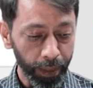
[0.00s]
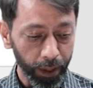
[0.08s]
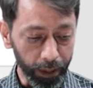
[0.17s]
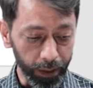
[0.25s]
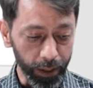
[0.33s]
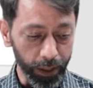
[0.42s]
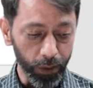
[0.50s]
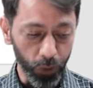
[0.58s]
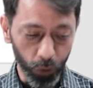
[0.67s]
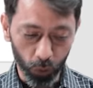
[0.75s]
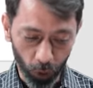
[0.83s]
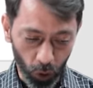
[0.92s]
And then do
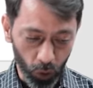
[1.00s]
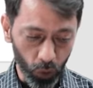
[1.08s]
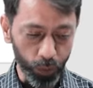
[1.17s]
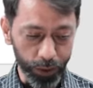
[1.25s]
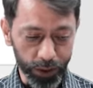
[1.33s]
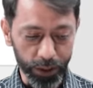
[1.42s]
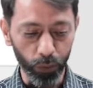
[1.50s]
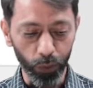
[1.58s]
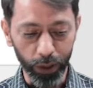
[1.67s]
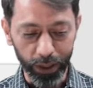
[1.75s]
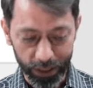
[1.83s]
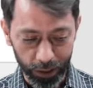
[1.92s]
you belong to a person
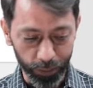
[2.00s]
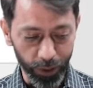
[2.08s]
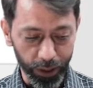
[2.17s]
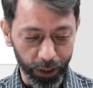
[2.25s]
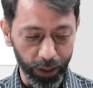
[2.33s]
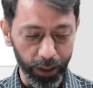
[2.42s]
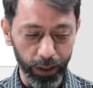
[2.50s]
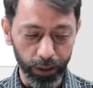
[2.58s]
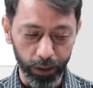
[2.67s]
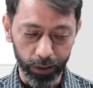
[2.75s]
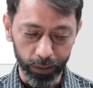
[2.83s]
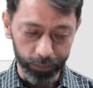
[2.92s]
with disability?
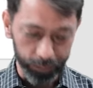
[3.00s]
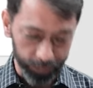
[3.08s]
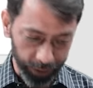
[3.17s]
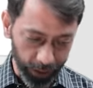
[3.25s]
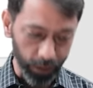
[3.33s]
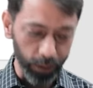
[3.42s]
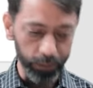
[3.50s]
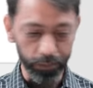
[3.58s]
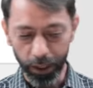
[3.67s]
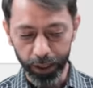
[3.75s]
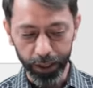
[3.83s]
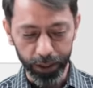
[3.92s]
In
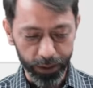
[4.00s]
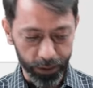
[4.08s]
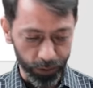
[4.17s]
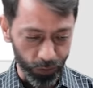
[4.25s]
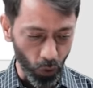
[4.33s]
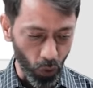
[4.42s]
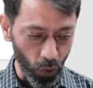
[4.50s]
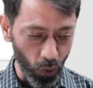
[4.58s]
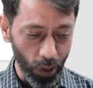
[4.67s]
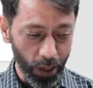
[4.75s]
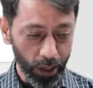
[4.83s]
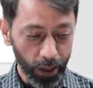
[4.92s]
my case, no.
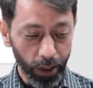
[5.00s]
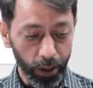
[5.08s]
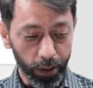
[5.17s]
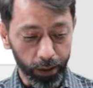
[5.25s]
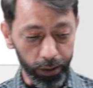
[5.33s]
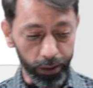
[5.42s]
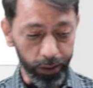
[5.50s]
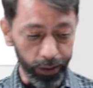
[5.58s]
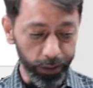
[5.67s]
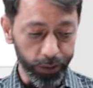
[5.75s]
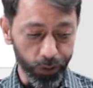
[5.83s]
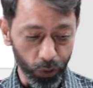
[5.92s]

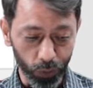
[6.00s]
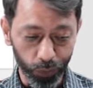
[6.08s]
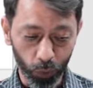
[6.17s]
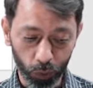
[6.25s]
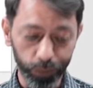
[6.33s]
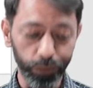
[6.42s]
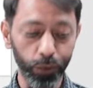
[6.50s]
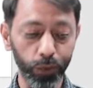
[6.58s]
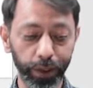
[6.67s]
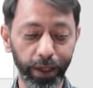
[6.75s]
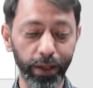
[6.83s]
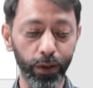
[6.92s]
So
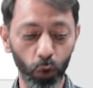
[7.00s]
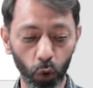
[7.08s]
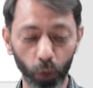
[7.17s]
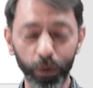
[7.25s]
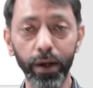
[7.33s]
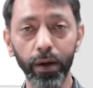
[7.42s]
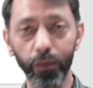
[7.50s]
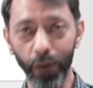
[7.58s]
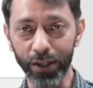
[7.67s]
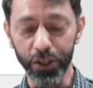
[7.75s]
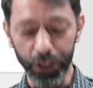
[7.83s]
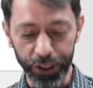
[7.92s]
COVID
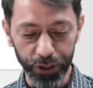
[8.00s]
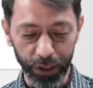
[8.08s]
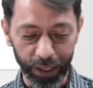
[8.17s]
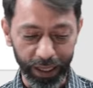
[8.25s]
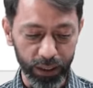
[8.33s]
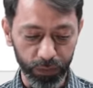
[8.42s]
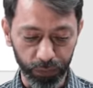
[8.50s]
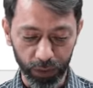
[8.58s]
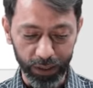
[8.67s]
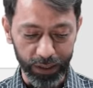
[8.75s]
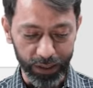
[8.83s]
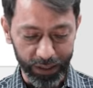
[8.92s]
vaccination dates,
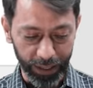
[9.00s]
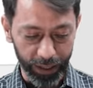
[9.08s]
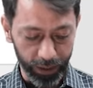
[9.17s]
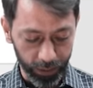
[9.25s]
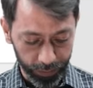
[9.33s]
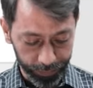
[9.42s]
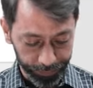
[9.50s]
first and second.